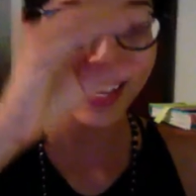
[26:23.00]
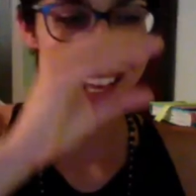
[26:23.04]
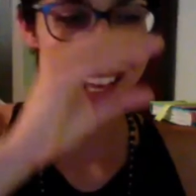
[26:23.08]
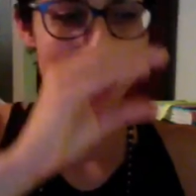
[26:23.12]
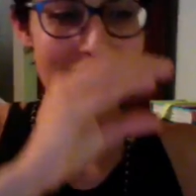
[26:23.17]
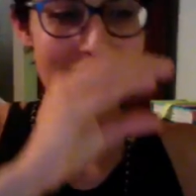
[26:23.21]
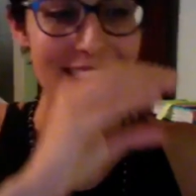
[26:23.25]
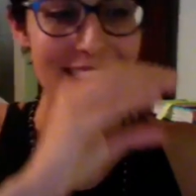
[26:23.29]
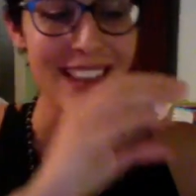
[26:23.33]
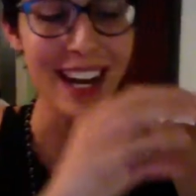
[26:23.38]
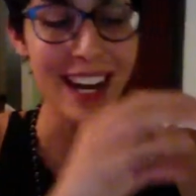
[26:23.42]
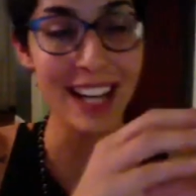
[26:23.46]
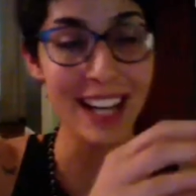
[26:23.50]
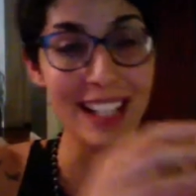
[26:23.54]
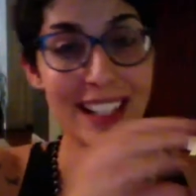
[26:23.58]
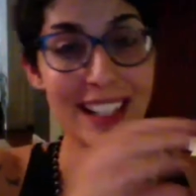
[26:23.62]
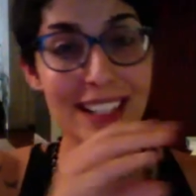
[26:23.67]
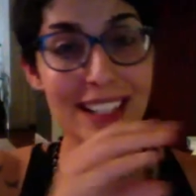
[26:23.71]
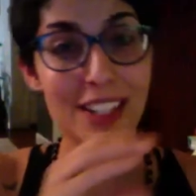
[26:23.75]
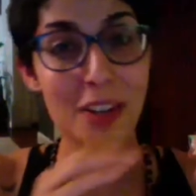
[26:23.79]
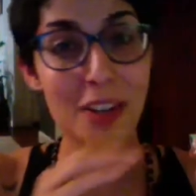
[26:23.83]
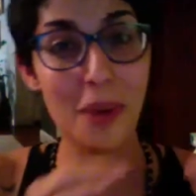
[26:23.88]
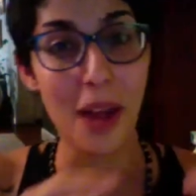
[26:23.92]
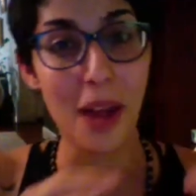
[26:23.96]
then I need
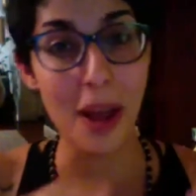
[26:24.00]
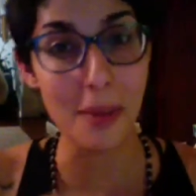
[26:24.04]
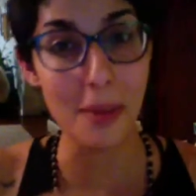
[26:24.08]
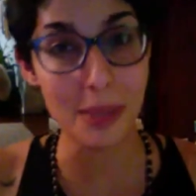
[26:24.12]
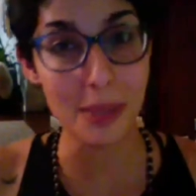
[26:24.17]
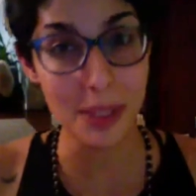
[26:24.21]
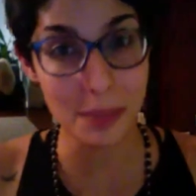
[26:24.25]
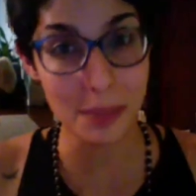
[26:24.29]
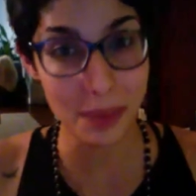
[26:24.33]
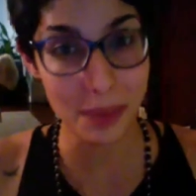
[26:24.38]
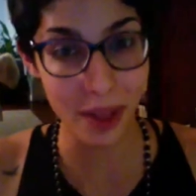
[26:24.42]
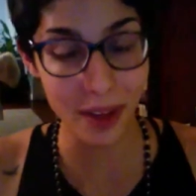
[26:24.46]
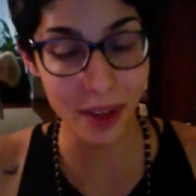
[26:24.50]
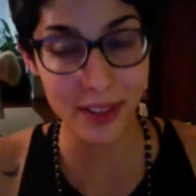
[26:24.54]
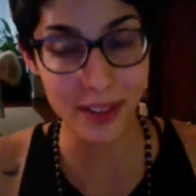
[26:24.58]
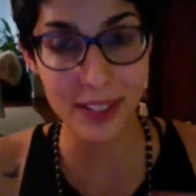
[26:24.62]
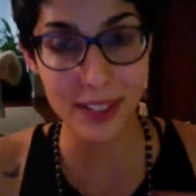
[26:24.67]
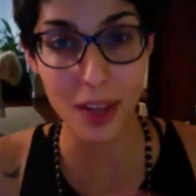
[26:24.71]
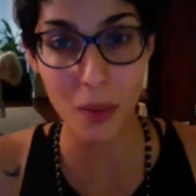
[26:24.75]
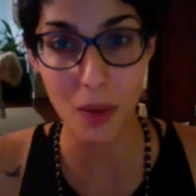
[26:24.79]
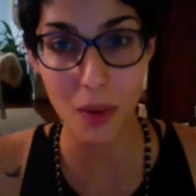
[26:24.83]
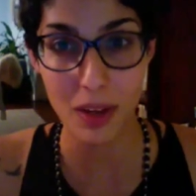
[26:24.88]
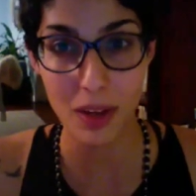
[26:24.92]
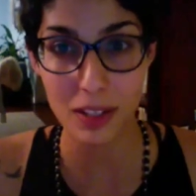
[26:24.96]
to know how many blogs
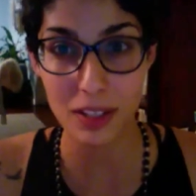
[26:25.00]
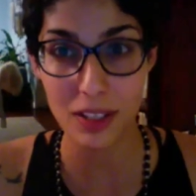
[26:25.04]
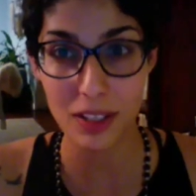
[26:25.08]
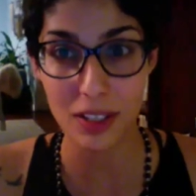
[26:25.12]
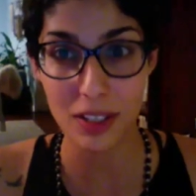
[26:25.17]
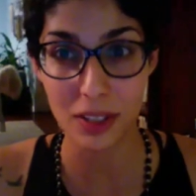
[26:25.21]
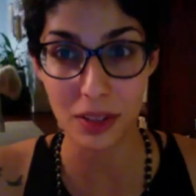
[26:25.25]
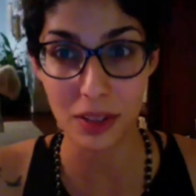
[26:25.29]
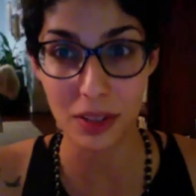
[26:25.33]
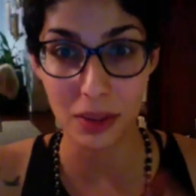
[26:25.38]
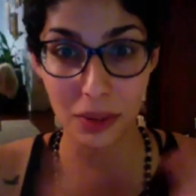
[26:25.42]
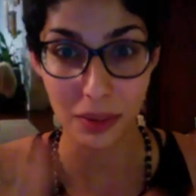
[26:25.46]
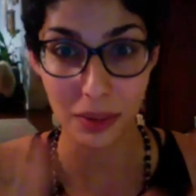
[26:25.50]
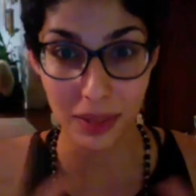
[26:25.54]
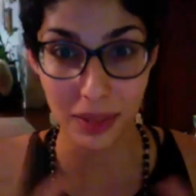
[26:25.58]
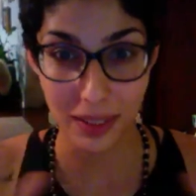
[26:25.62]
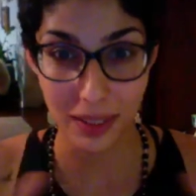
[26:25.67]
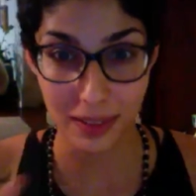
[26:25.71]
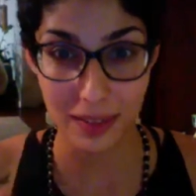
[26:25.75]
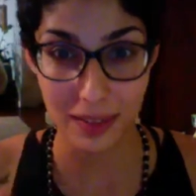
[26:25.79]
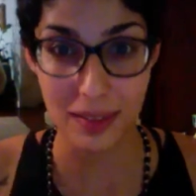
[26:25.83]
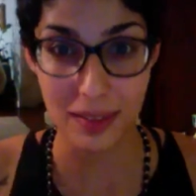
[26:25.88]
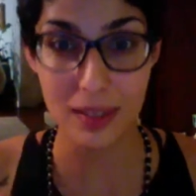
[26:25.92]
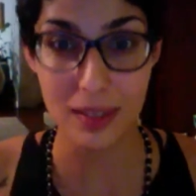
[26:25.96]
I want to do
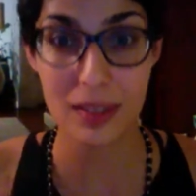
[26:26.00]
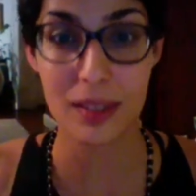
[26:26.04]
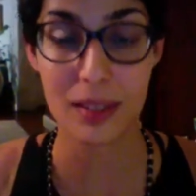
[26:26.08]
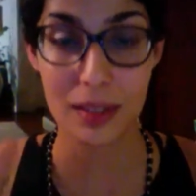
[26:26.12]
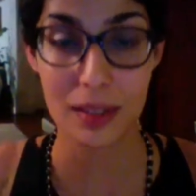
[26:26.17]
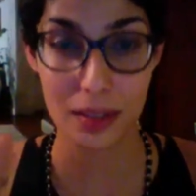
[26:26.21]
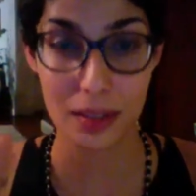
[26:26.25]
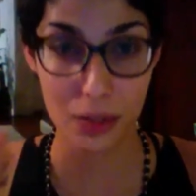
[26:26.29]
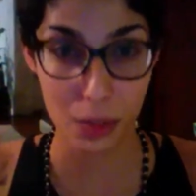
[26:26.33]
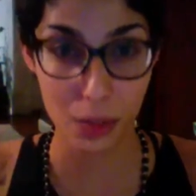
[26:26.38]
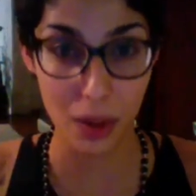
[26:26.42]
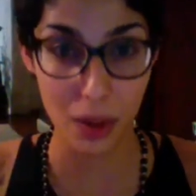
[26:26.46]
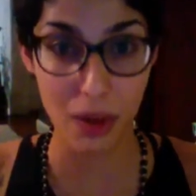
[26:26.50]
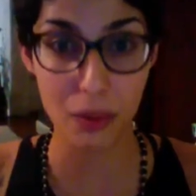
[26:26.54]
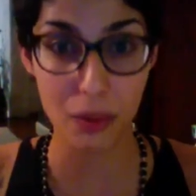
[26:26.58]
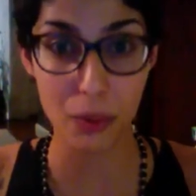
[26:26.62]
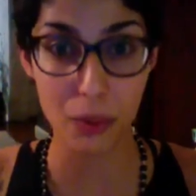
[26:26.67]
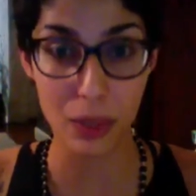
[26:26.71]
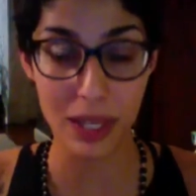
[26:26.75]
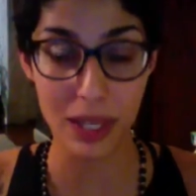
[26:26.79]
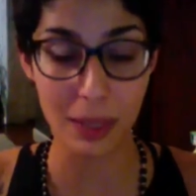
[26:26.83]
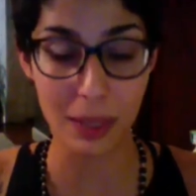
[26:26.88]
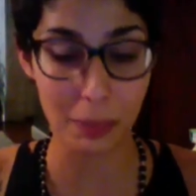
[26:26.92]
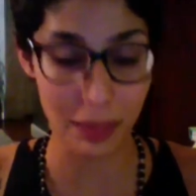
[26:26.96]
in this 12
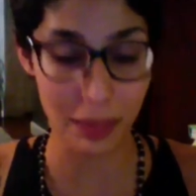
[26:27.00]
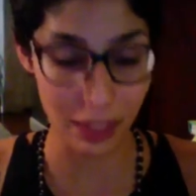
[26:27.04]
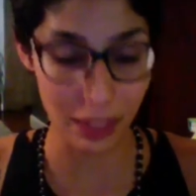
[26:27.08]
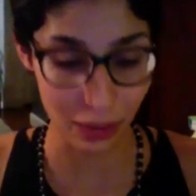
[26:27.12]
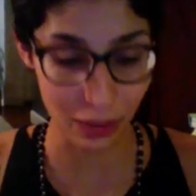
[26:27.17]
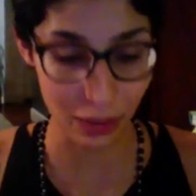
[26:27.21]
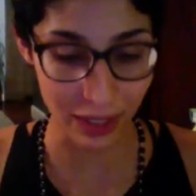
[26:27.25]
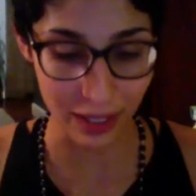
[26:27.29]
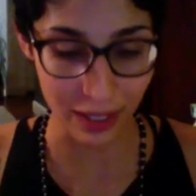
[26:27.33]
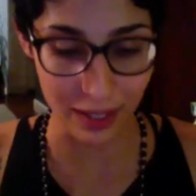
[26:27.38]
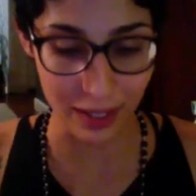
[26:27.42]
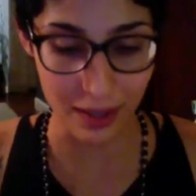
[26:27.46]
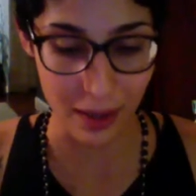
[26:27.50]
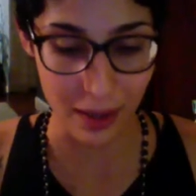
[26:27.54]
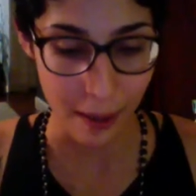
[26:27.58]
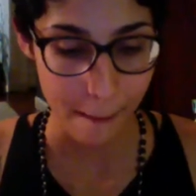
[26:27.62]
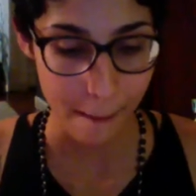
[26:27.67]
week period.